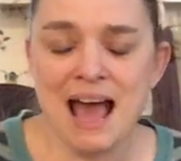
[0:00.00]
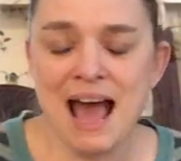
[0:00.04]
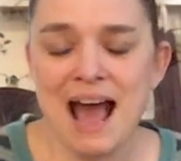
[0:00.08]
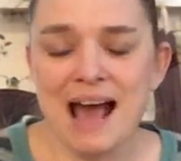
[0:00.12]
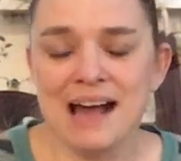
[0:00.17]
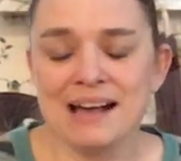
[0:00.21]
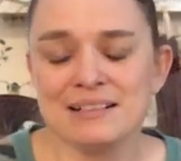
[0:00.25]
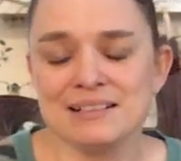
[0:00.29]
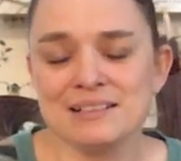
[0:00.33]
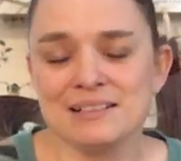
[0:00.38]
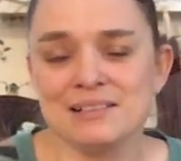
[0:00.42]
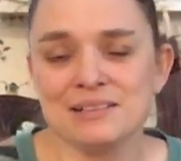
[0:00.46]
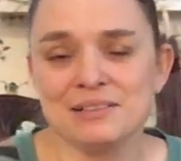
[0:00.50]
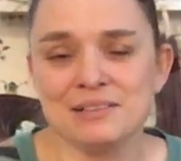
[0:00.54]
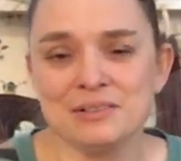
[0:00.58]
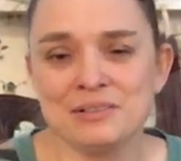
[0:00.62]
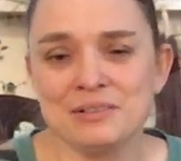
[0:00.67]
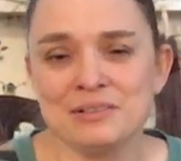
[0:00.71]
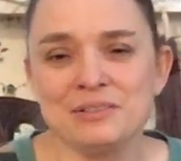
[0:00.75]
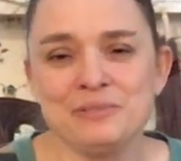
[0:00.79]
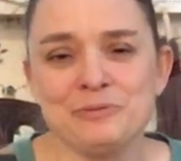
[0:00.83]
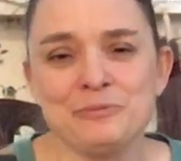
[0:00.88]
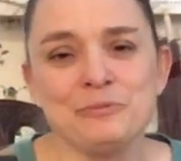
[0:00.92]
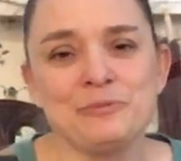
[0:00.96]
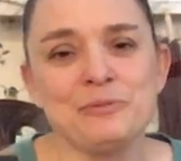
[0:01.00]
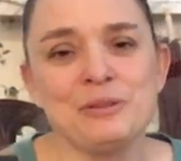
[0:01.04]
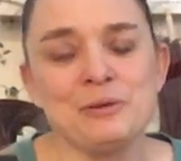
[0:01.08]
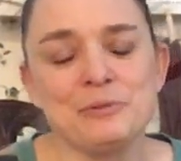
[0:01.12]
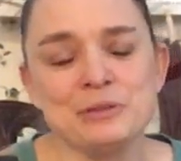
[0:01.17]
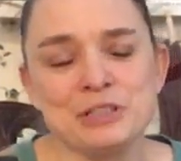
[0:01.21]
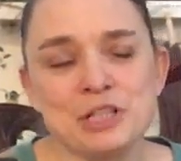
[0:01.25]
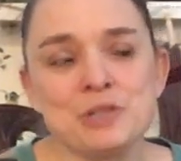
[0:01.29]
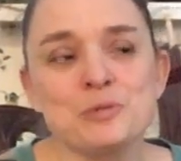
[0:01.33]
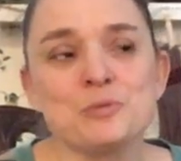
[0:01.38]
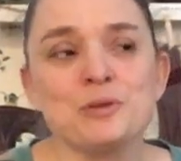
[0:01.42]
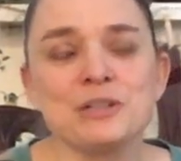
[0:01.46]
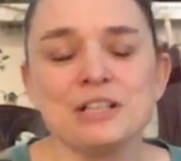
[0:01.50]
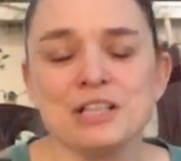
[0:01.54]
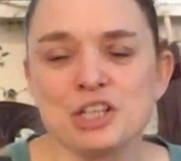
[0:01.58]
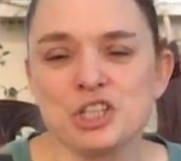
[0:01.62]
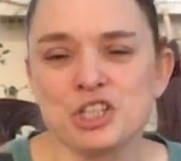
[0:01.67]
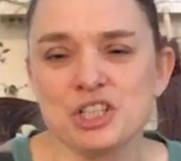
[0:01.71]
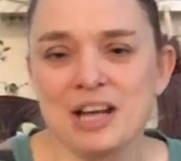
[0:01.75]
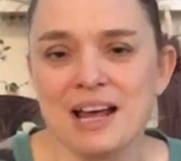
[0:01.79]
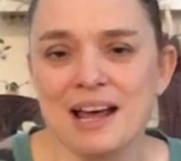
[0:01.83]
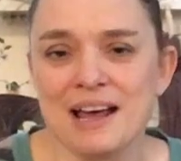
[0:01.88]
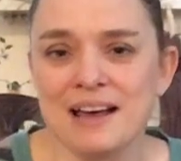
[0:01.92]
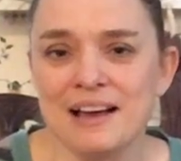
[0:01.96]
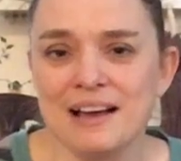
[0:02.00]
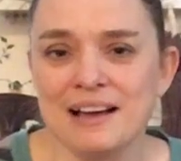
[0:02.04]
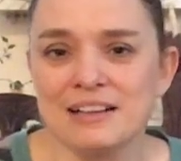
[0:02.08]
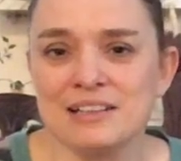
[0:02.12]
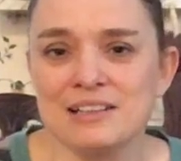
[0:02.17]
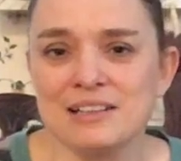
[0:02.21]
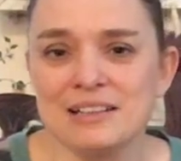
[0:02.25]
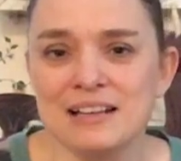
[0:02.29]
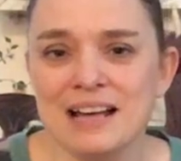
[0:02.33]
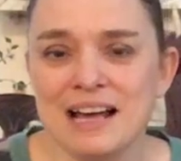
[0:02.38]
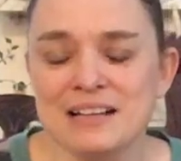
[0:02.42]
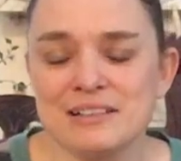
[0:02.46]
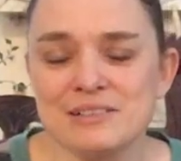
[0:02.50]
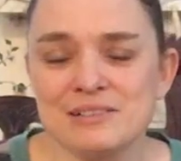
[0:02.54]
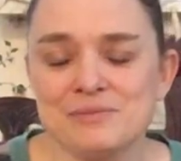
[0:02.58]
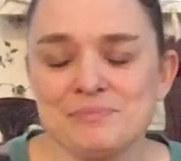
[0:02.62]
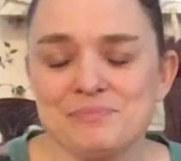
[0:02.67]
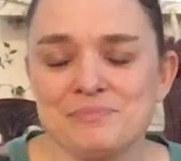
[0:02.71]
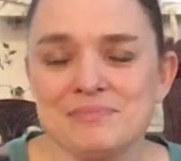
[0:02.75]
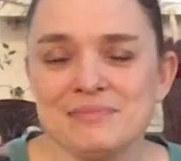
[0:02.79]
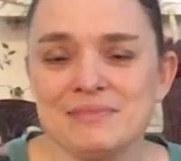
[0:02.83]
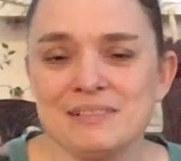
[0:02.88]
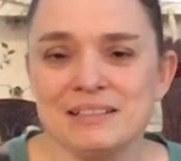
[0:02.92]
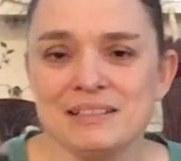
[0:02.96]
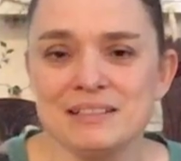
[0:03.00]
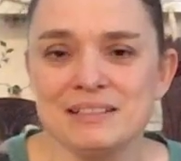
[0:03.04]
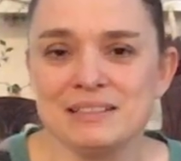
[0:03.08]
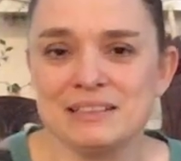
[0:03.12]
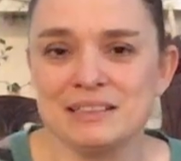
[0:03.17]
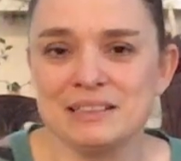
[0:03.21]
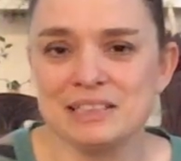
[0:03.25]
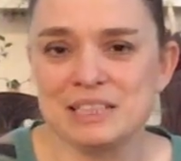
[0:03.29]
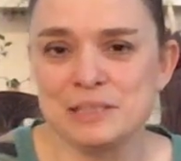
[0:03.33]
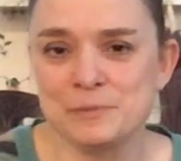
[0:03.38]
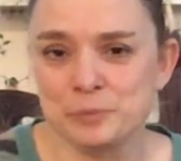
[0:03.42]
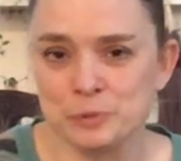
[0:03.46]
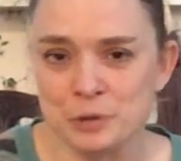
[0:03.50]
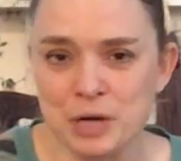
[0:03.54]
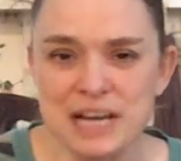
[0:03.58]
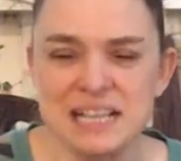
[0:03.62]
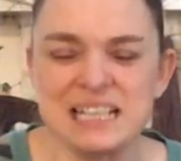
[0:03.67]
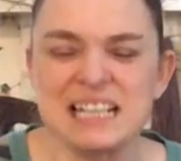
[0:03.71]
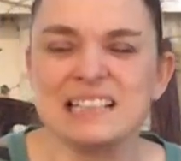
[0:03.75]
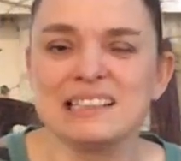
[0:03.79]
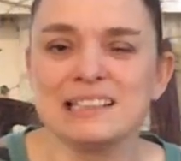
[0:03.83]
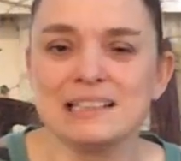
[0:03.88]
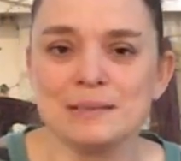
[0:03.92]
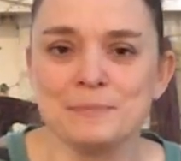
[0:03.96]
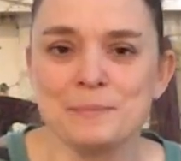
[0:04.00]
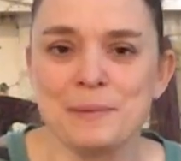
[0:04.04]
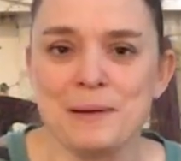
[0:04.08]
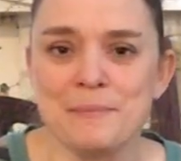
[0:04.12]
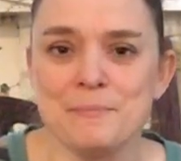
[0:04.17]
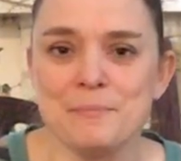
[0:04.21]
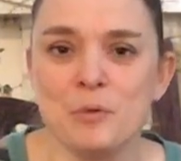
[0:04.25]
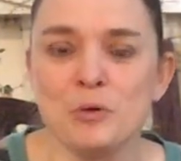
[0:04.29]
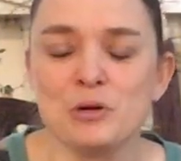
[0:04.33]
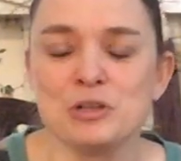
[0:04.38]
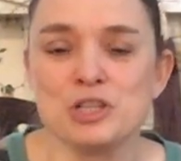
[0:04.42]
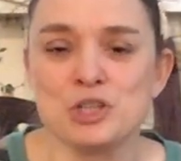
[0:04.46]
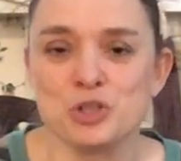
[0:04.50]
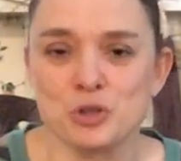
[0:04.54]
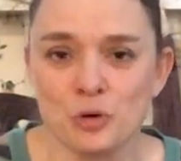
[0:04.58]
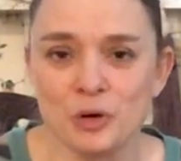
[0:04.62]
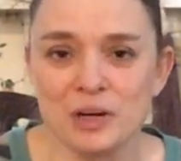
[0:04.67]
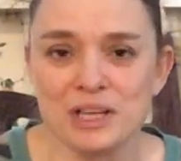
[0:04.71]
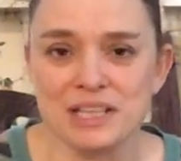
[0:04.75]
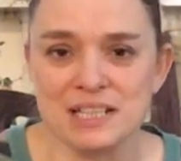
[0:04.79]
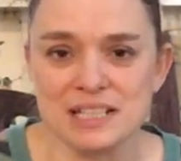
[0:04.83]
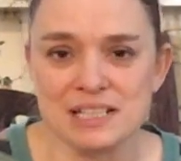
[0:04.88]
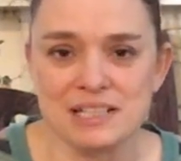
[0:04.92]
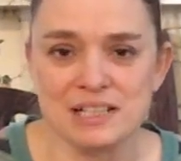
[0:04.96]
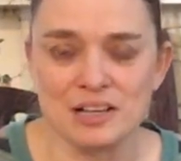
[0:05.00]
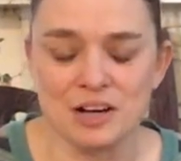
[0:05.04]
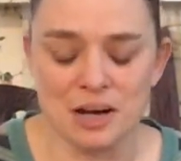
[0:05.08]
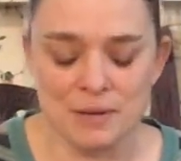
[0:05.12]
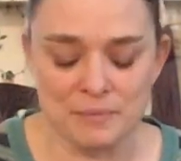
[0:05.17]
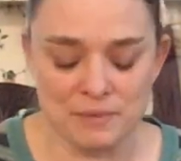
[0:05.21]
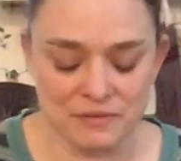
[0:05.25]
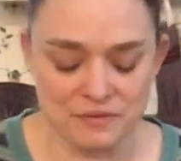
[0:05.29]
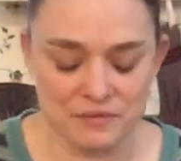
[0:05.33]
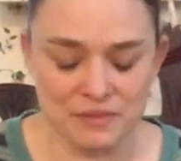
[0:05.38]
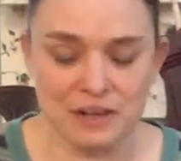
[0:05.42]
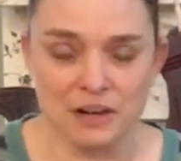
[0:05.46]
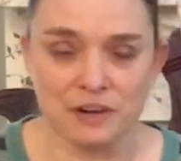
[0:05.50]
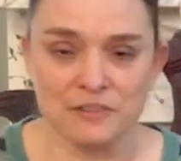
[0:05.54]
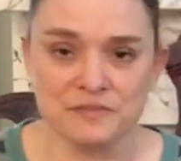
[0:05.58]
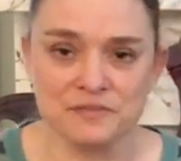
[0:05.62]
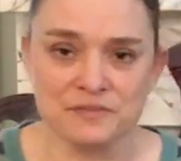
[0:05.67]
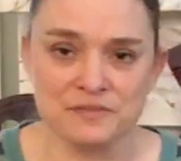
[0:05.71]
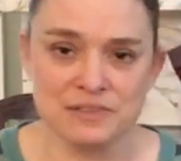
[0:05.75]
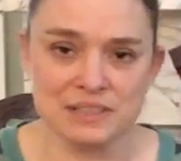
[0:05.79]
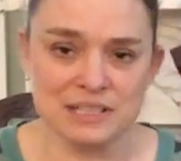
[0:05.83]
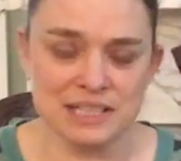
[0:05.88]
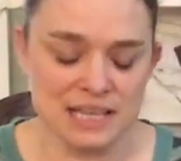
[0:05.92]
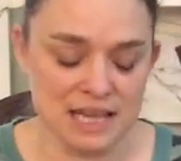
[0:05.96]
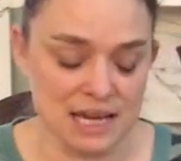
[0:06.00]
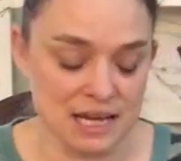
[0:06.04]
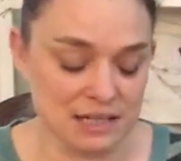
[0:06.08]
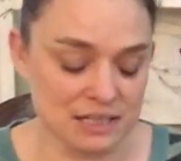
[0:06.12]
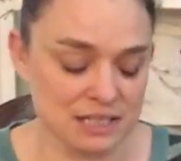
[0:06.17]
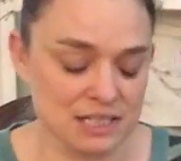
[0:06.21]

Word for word: And we just want to share and spread a little bit more joy this time of the year.